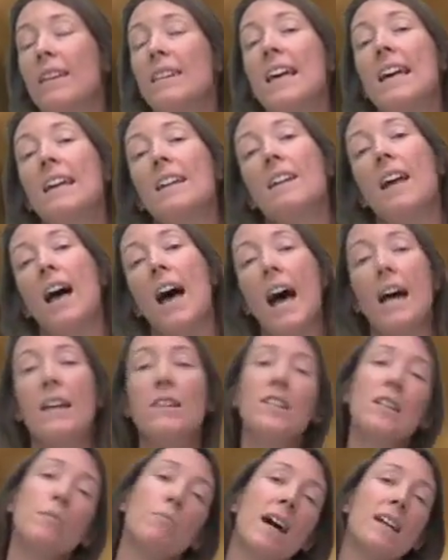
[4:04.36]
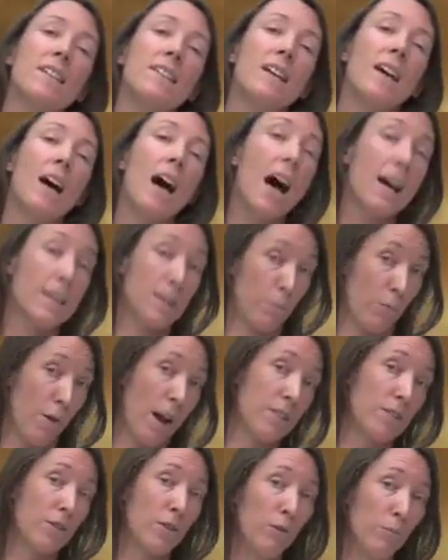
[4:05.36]
then antimatter has
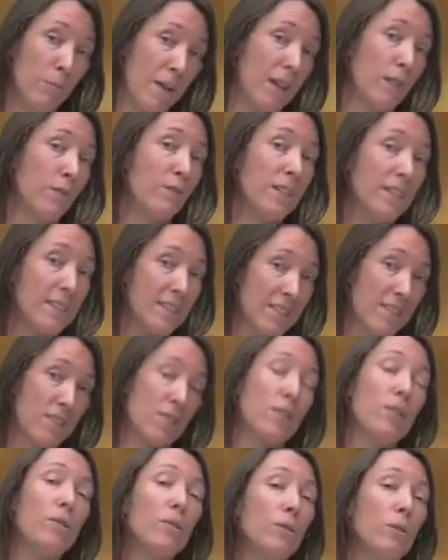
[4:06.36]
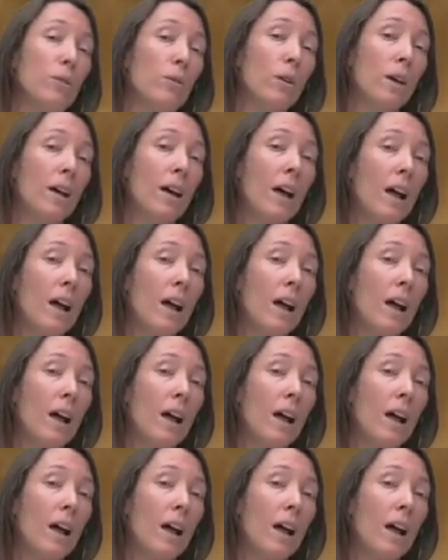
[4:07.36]
practical benefits too,